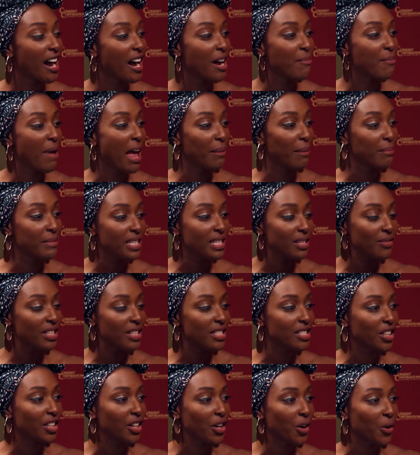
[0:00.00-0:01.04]

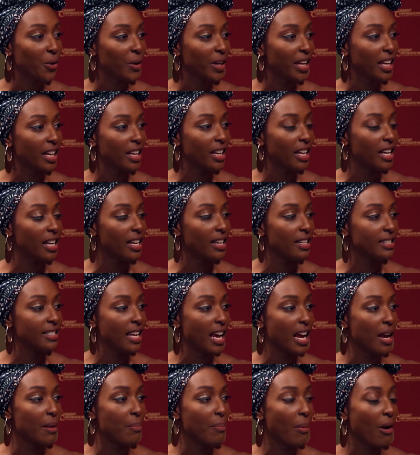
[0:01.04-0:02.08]
MTV Decoded is
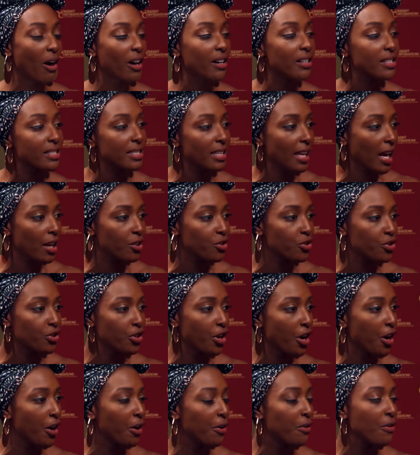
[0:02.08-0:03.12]
a part sketch
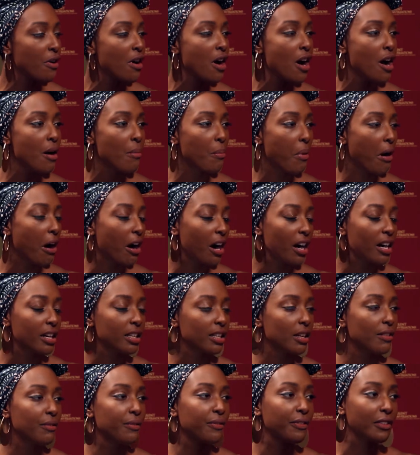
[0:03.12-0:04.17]
show, part
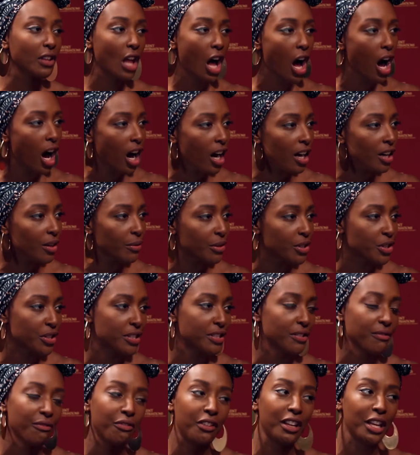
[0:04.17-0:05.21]
vlog, which
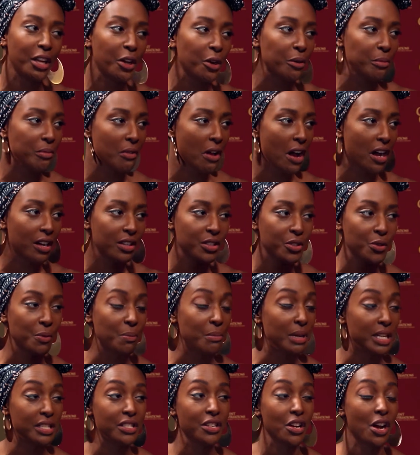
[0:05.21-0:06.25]
is a video blog, so
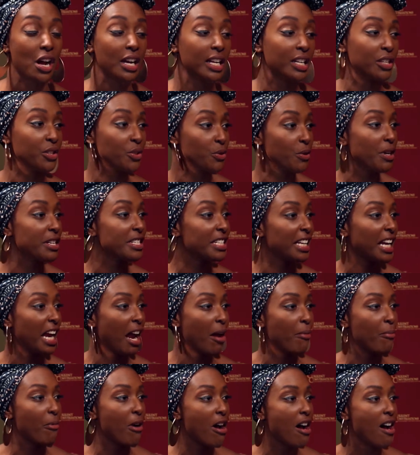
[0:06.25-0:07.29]
me talking straight to
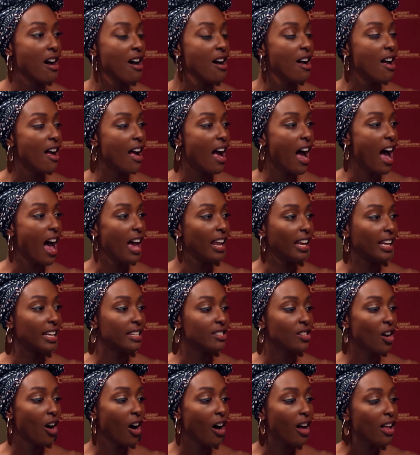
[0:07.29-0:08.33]
camera, and
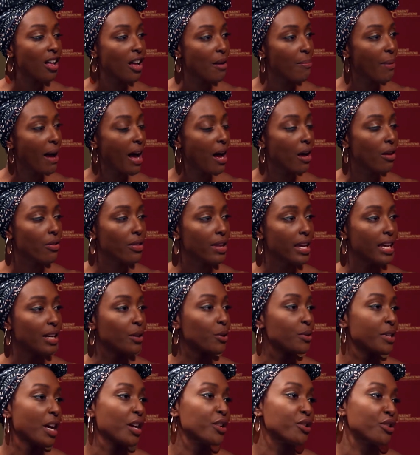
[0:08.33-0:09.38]
it's all about the
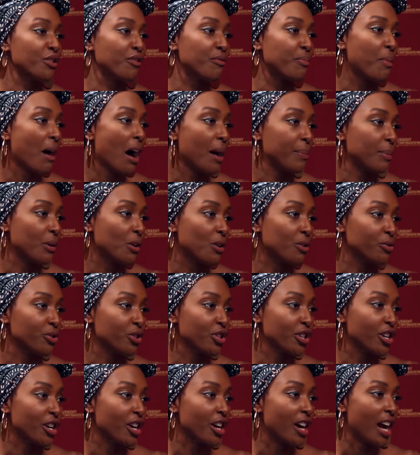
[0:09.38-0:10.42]
intersection of pop
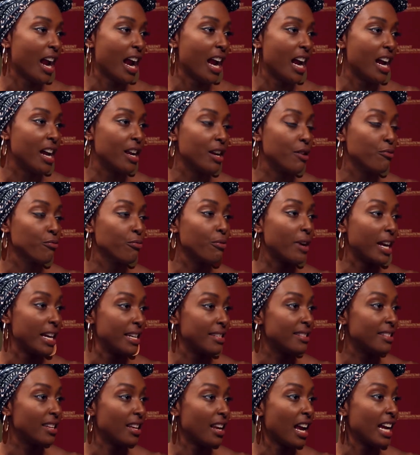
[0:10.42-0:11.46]
culture and
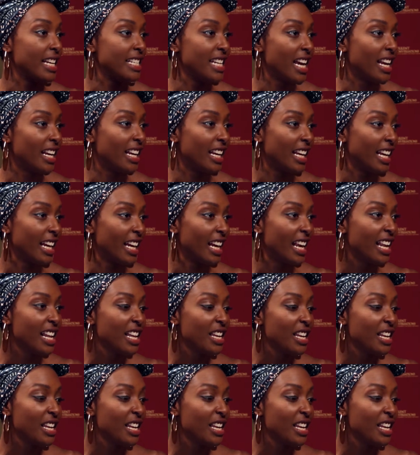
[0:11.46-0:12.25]
race and identity.